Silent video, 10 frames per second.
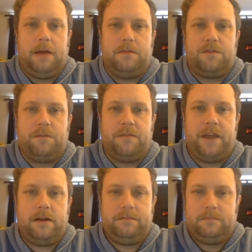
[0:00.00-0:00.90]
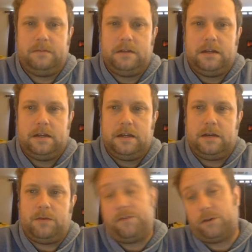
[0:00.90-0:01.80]
From there,
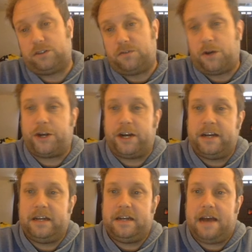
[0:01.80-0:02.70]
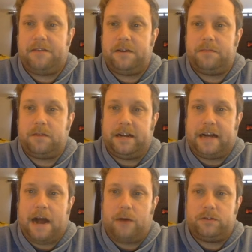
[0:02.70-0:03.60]
well, first of all, you're going to need to have an
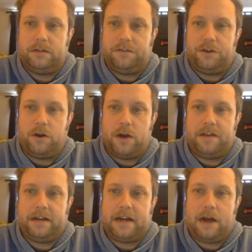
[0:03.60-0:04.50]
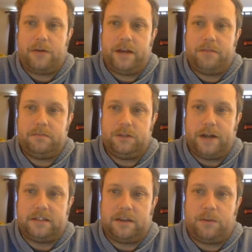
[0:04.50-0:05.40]
account. If you don't have an account yet, you got
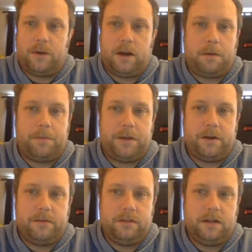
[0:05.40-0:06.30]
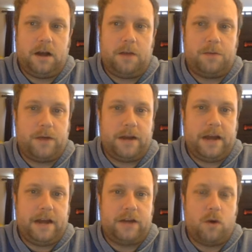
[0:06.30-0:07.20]
to set one up here in the upper
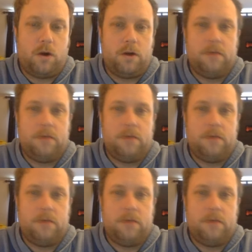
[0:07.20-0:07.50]
right-hand corner.